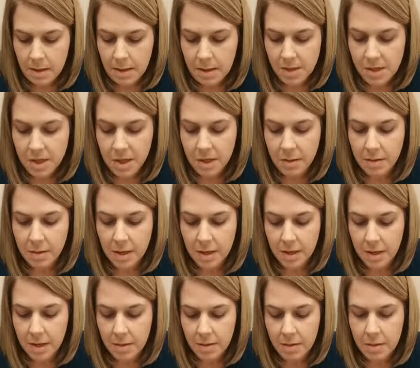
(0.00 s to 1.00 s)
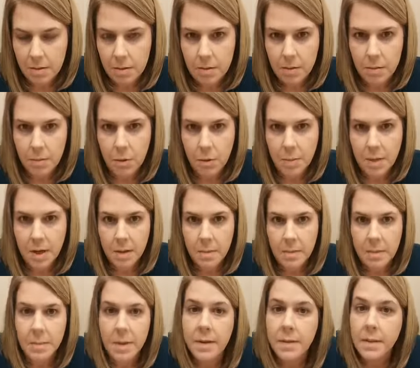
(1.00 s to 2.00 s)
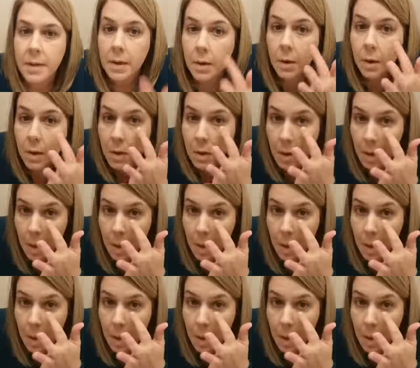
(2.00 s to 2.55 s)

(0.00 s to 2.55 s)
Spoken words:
I'm just going to kind of warm it up with my finger.